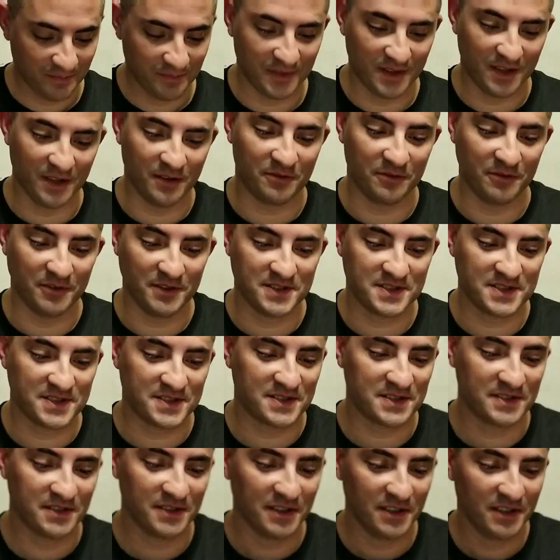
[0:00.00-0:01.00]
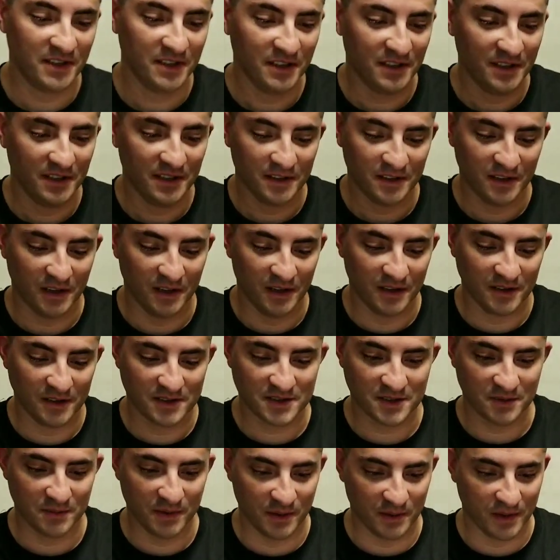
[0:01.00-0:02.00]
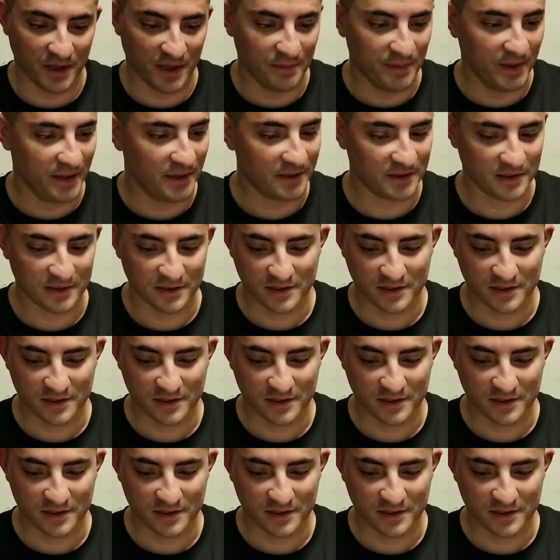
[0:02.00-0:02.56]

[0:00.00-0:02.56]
difference. It's gonna be a lot better.